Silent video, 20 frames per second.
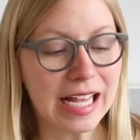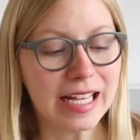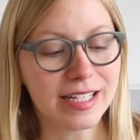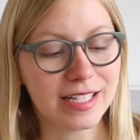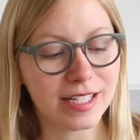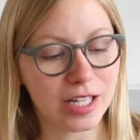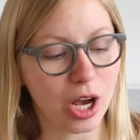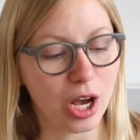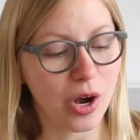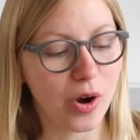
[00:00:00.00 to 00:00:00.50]

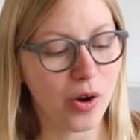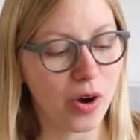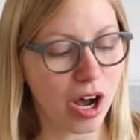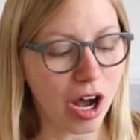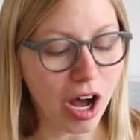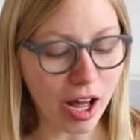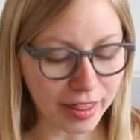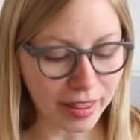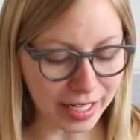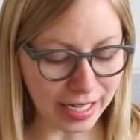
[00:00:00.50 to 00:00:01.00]
So
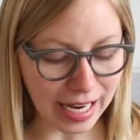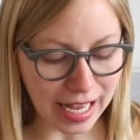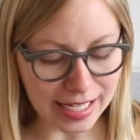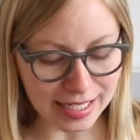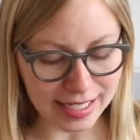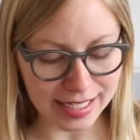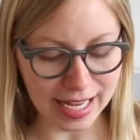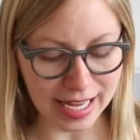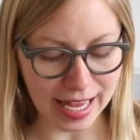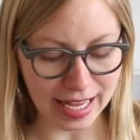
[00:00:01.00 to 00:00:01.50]
on the
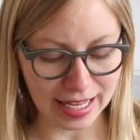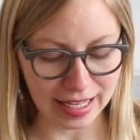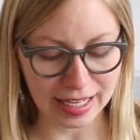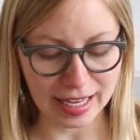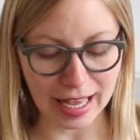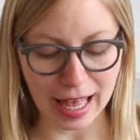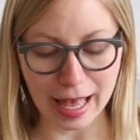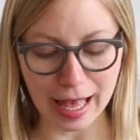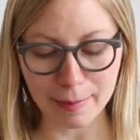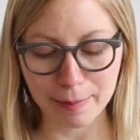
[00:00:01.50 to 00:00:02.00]
last
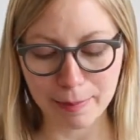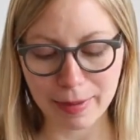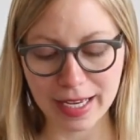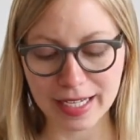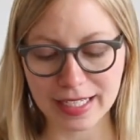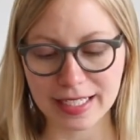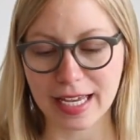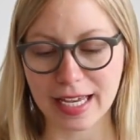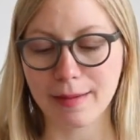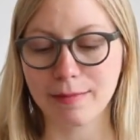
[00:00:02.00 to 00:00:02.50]
day, I
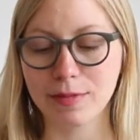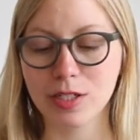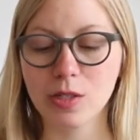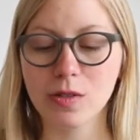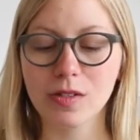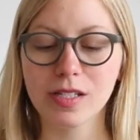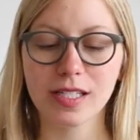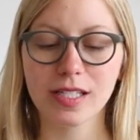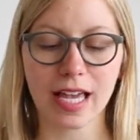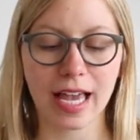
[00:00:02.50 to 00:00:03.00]
picked up
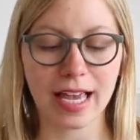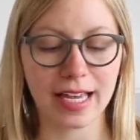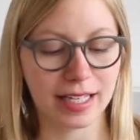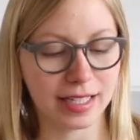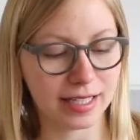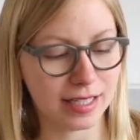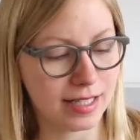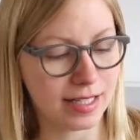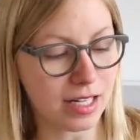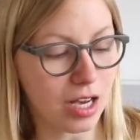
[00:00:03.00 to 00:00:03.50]
2
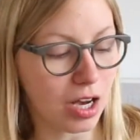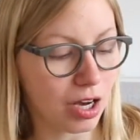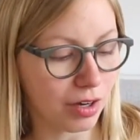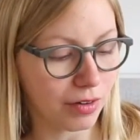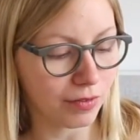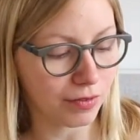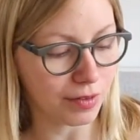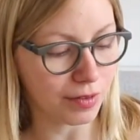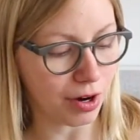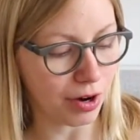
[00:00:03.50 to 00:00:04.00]
skeins
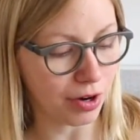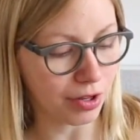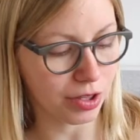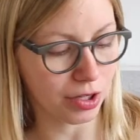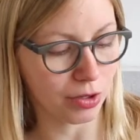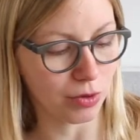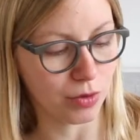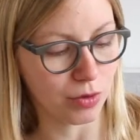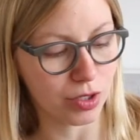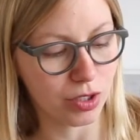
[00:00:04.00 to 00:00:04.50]
of
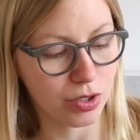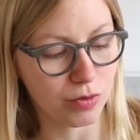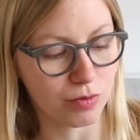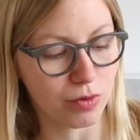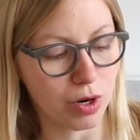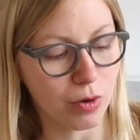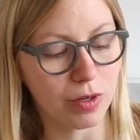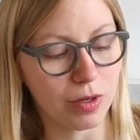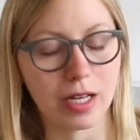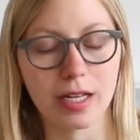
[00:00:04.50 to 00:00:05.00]
Garthenor's
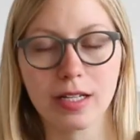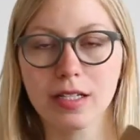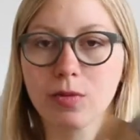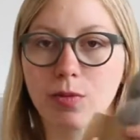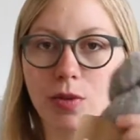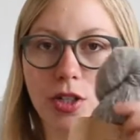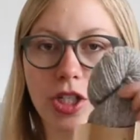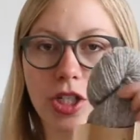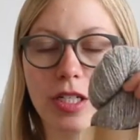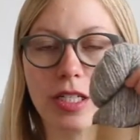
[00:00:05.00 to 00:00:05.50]
Ronas,
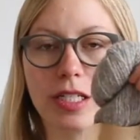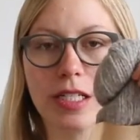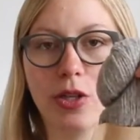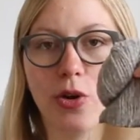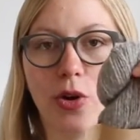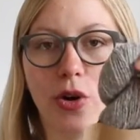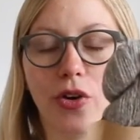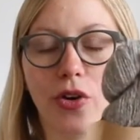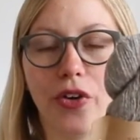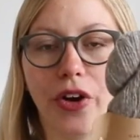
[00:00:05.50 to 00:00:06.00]
which is
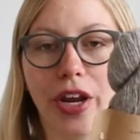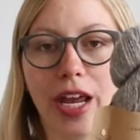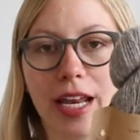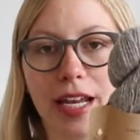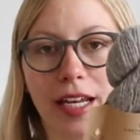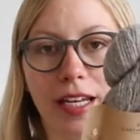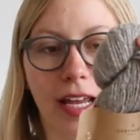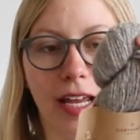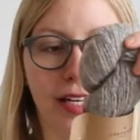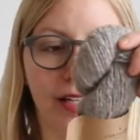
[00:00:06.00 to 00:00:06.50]
their
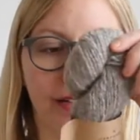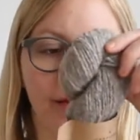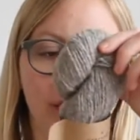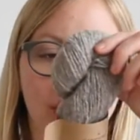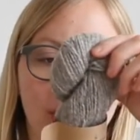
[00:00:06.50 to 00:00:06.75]
organic native